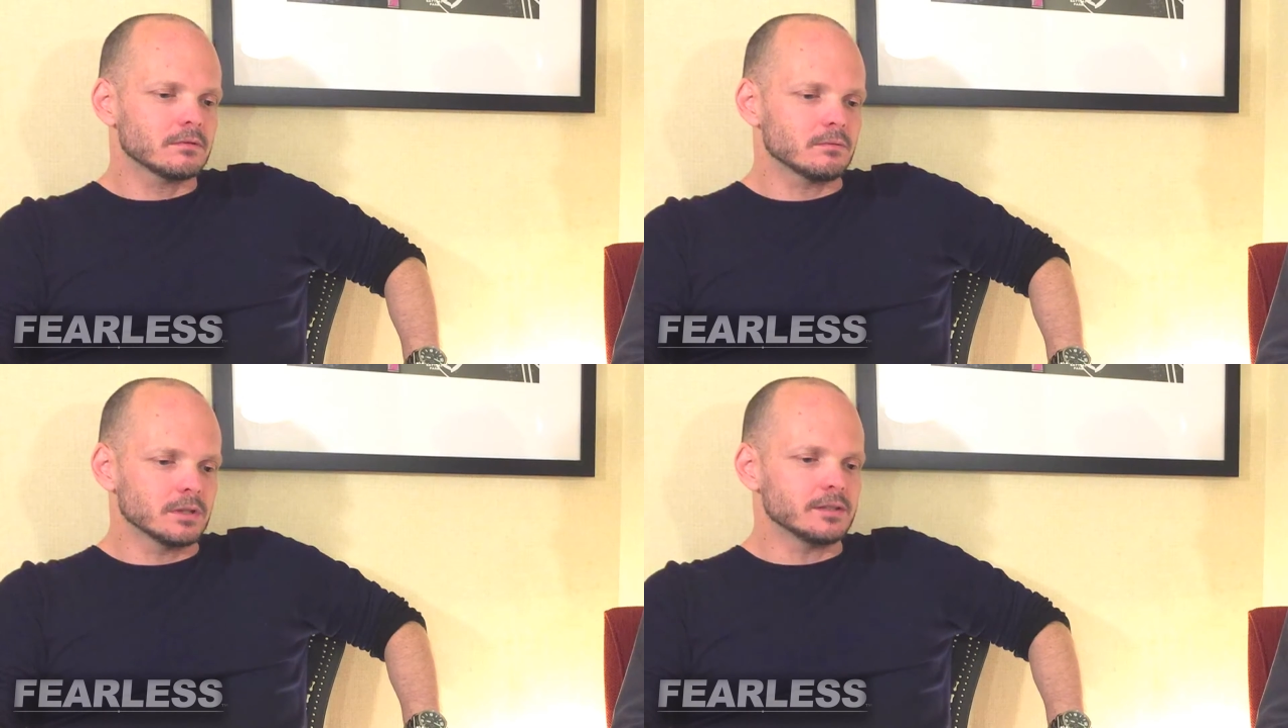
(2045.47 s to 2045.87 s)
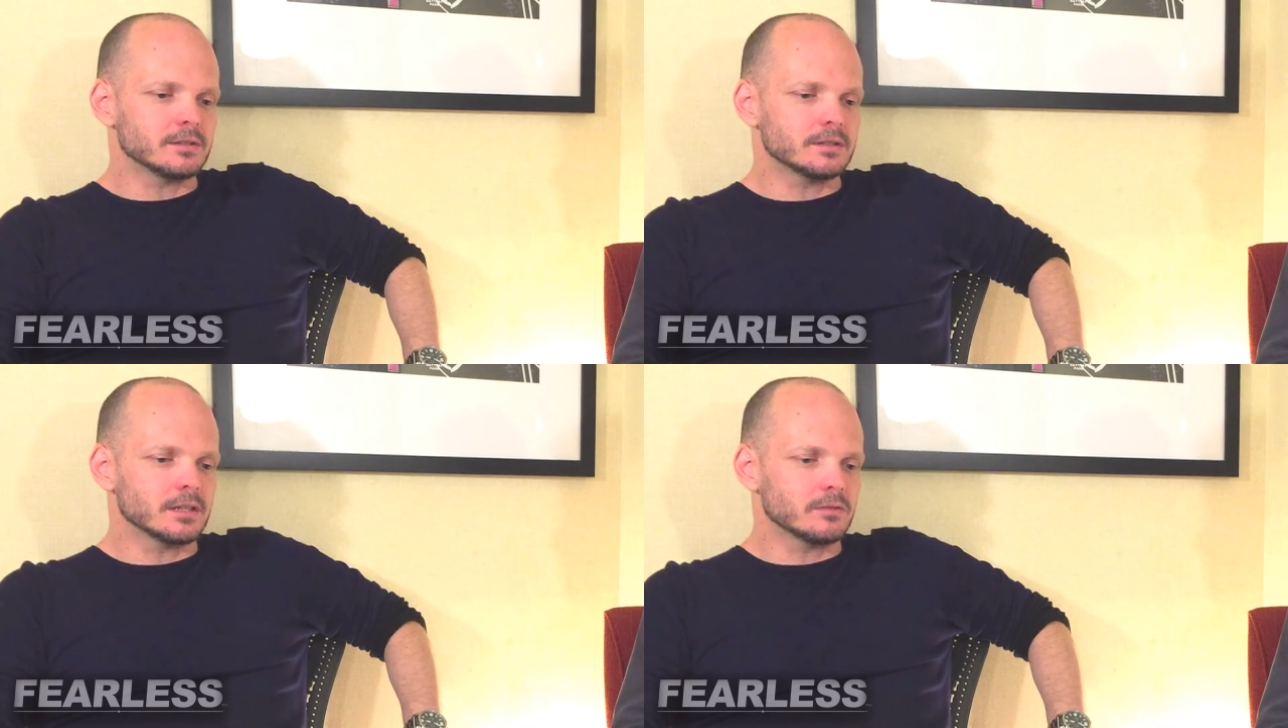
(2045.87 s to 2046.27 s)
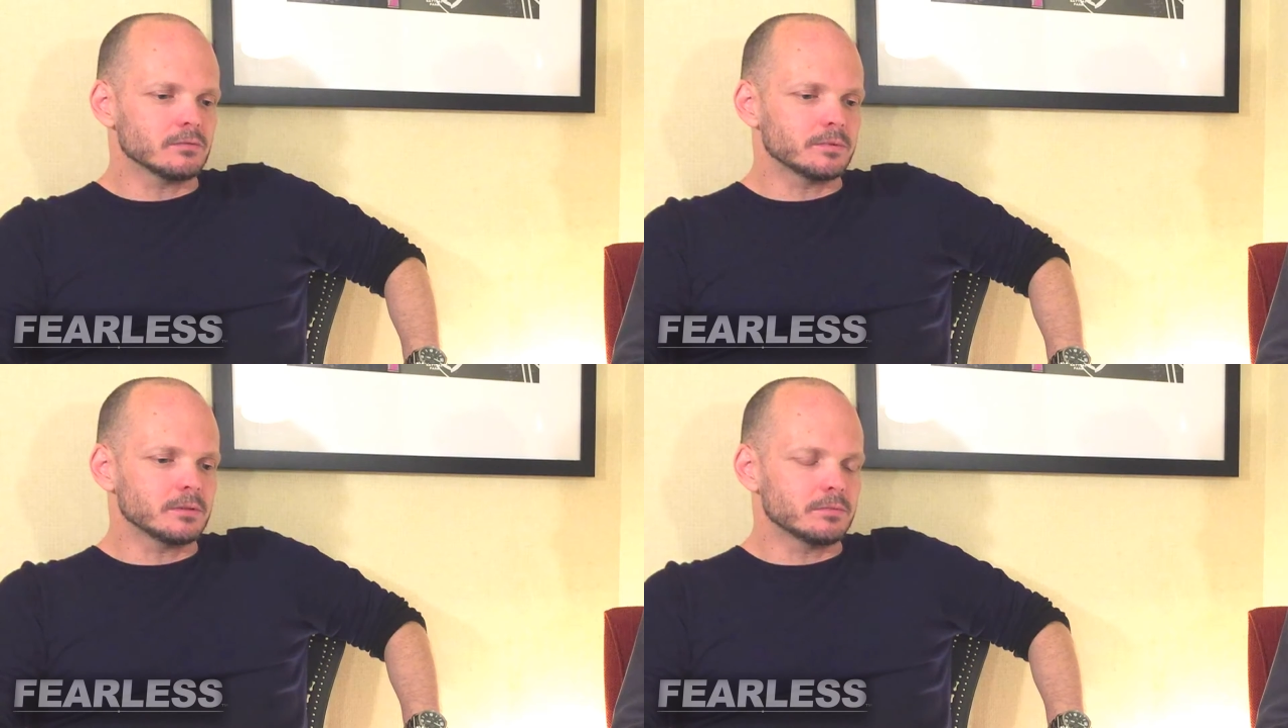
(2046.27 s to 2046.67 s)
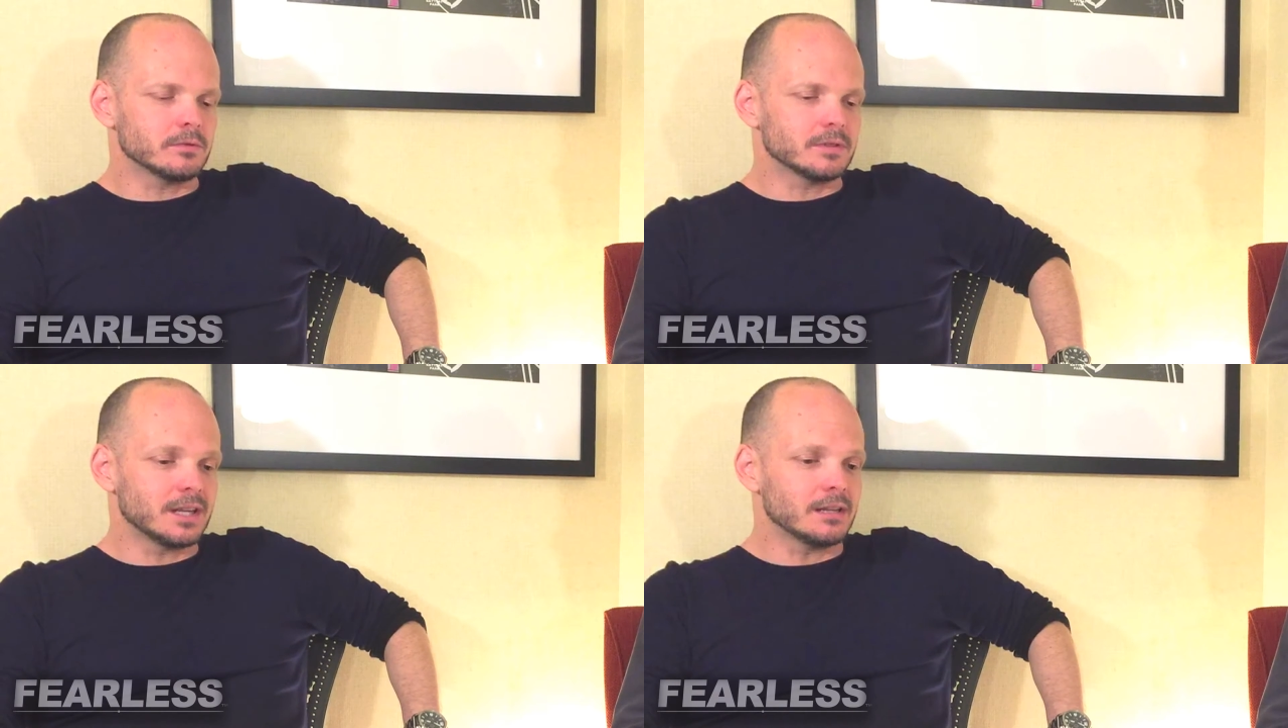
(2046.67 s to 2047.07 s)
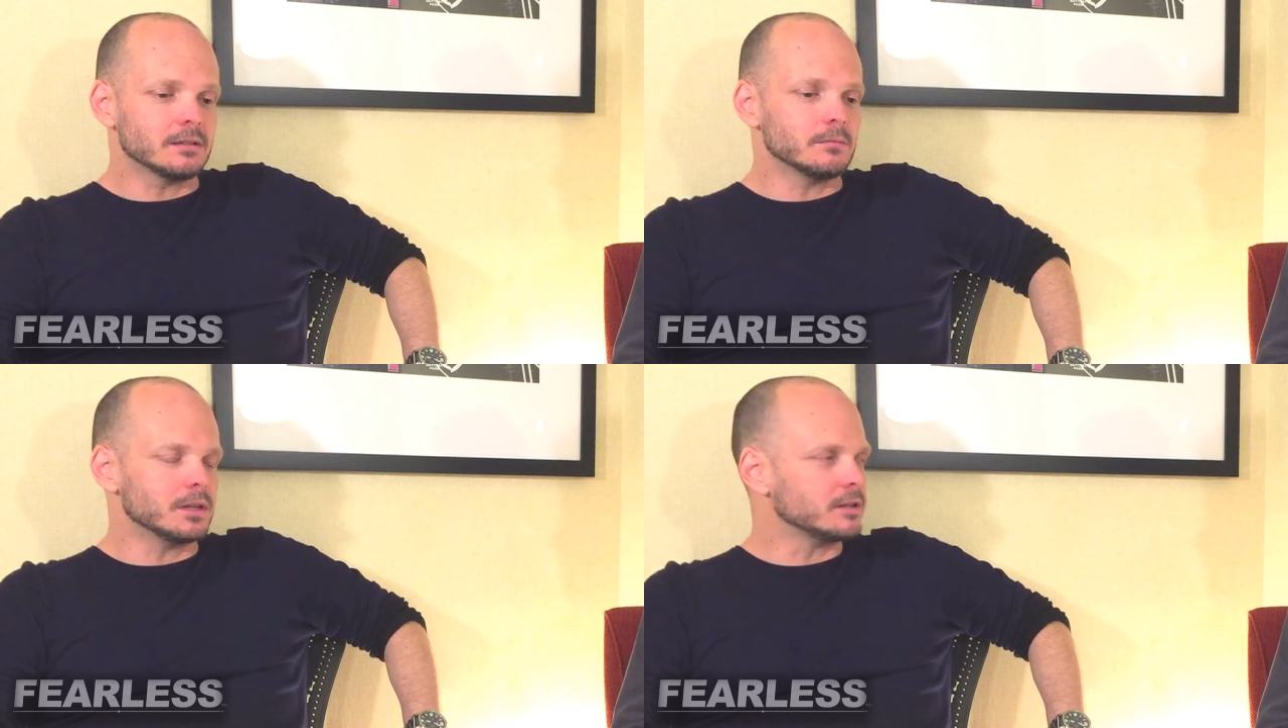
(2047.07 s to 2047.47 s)
really successful people tend
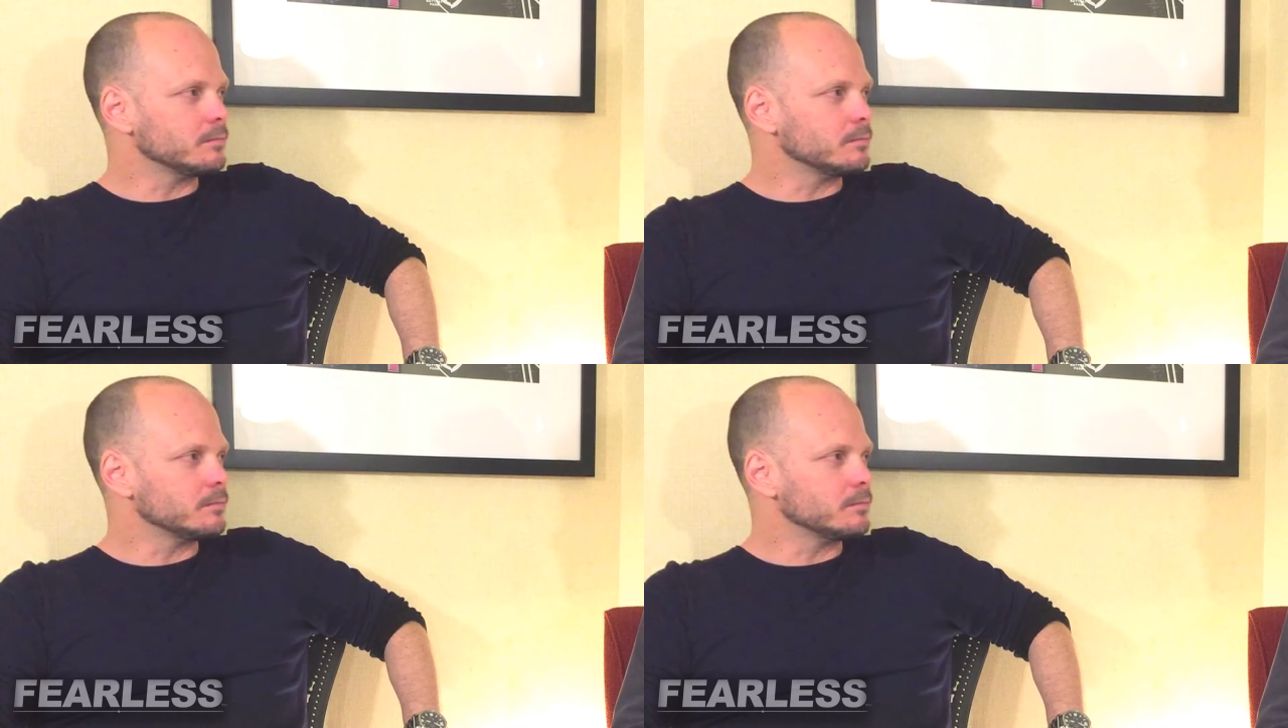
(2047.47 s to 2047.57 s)
to make their